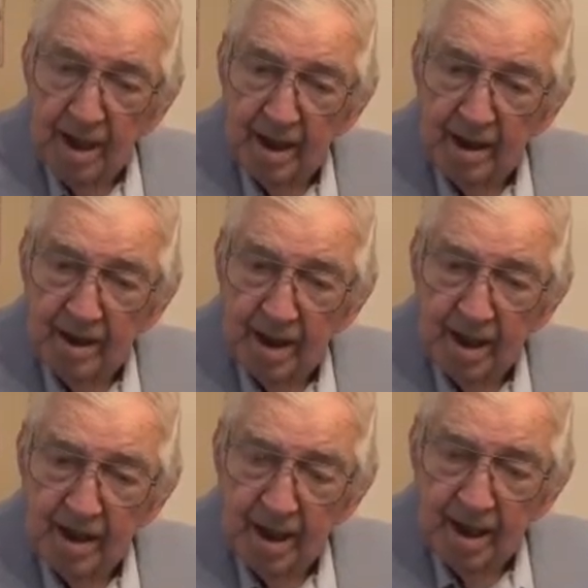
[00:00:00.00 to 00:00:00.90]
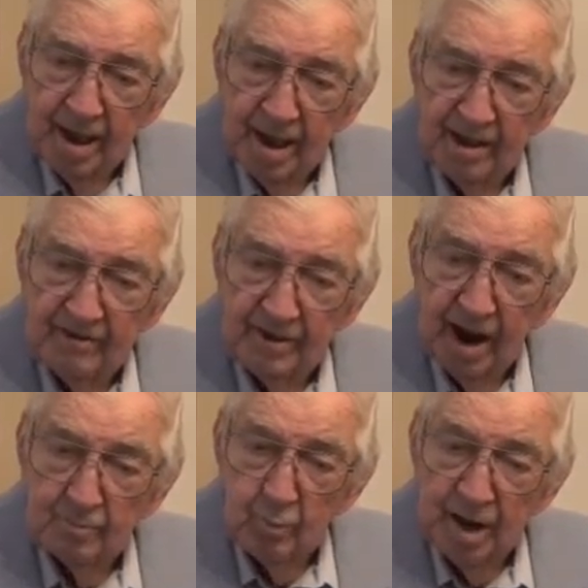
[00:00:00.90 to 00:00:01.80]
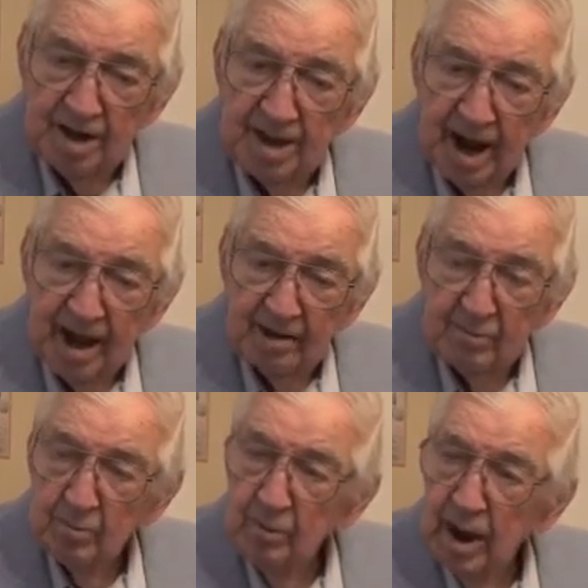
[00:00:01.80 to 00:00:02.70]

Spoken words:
And he got wind that I